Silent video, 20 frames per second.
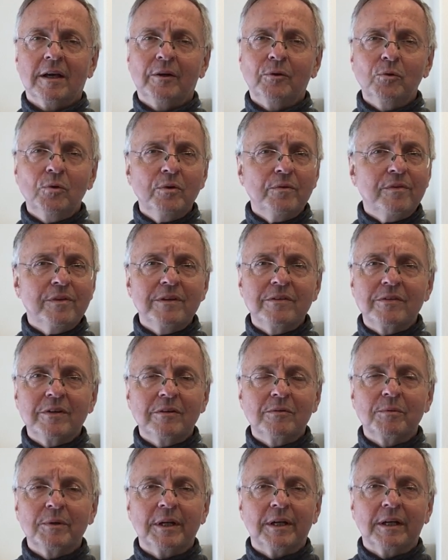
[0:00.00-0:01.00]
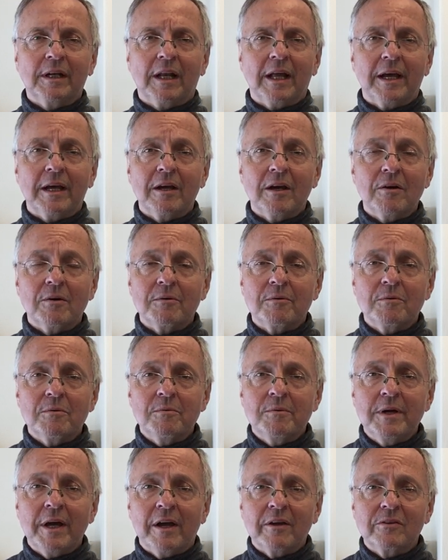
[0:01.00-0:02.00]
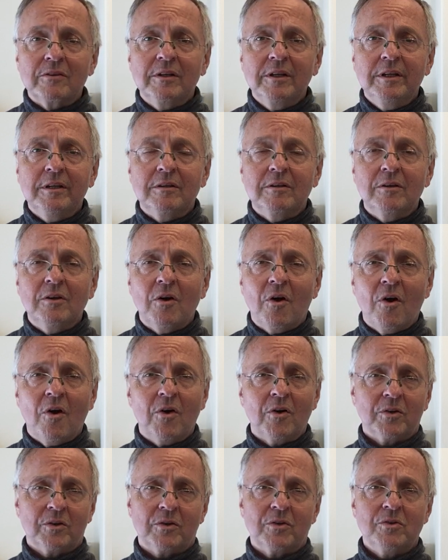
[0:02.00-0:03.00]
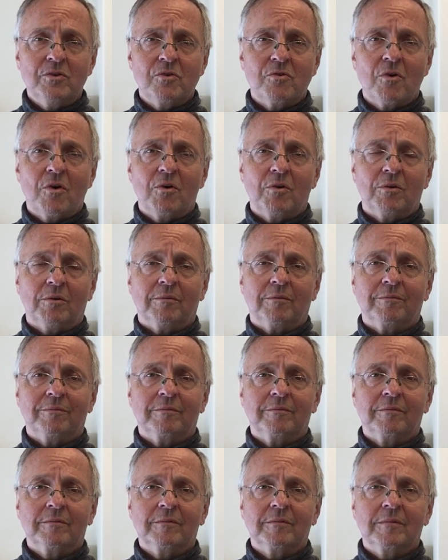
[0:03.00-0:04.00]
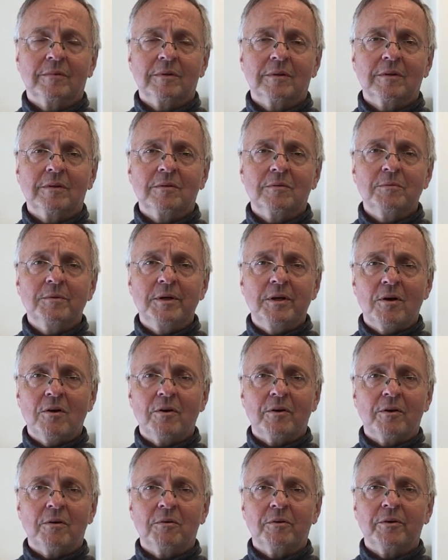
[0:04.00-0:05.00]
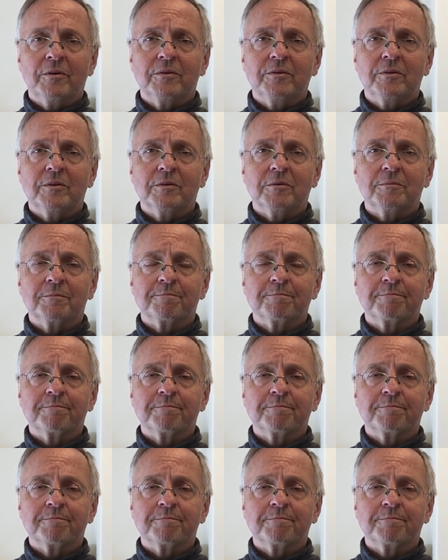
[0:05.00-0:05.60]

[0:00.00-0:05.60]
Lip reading: And all of these things we're going to let go, we actually can't control. We can't hold on to.